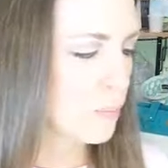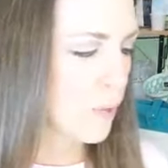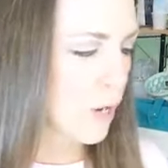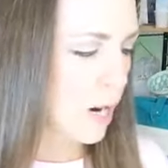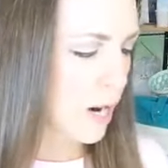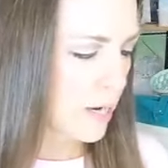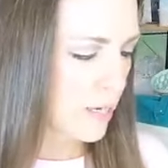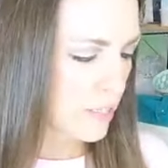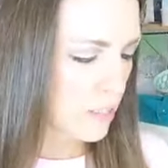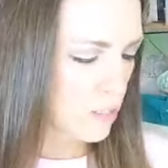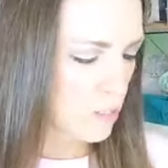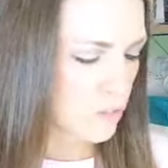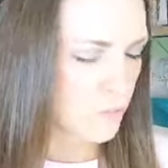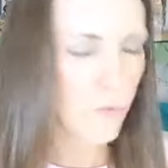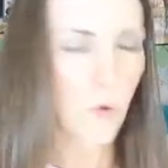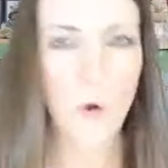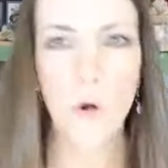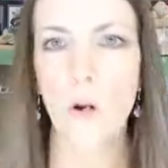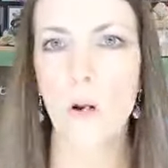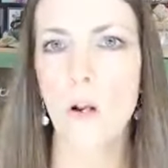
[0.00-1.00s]
prize
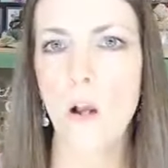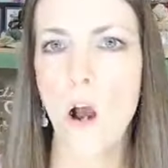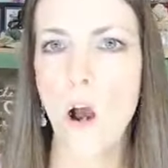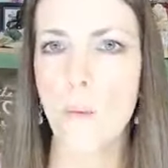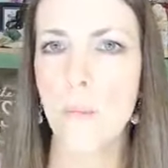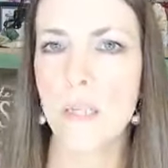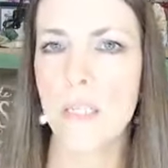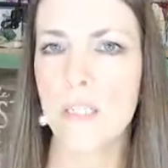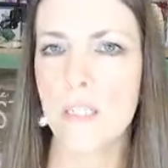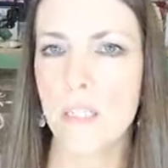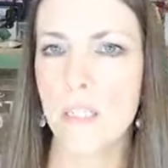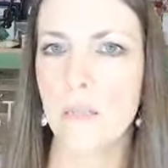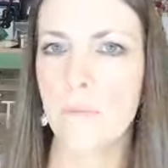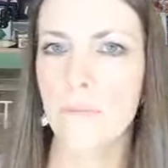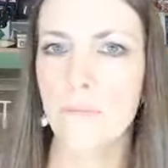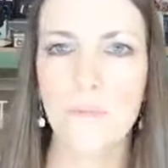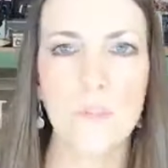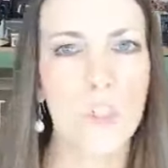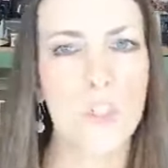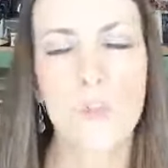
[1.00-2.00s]
for commenting,
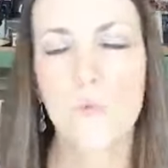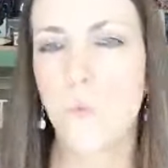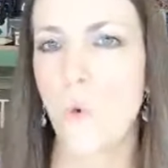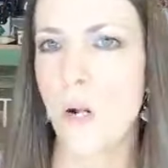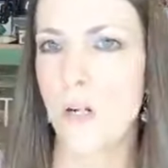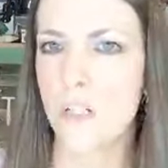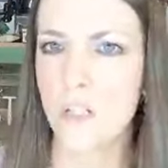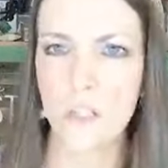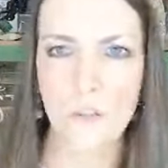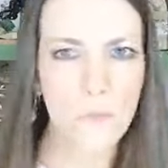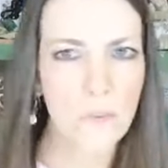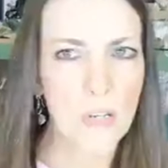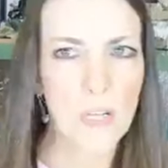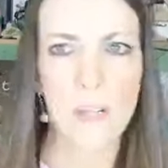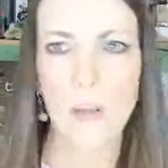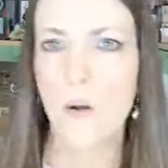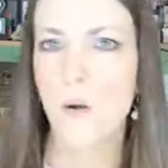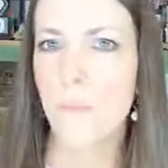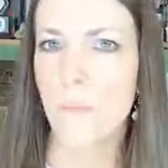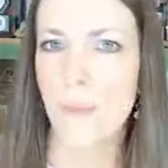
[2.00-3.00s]
just watch the video,